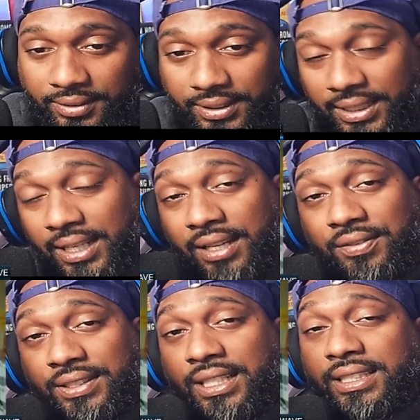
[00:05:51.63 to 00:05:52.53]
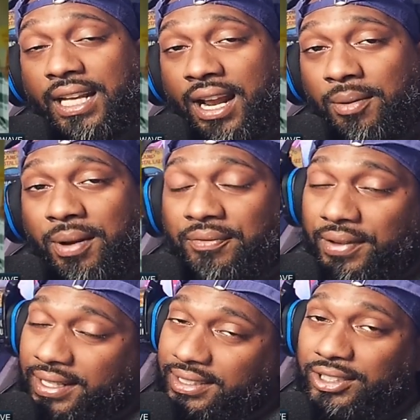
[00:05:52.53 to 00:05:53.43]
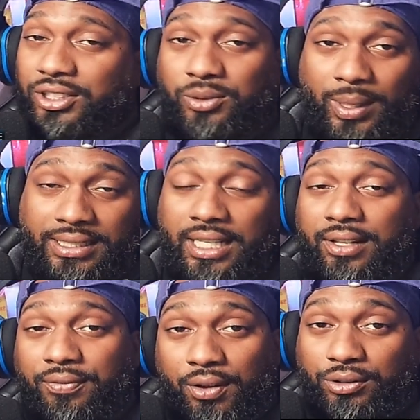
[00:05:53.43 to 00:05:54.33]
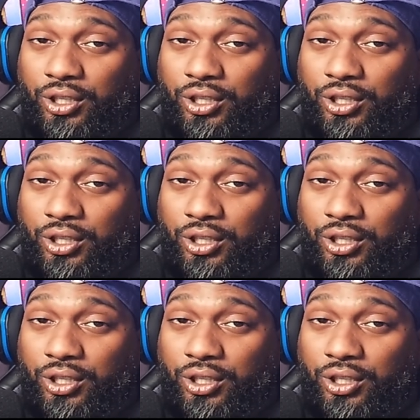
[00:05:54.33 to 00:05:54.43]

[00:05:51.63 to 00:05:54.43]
See, he even says, "Get out of my face," and swings at the phone.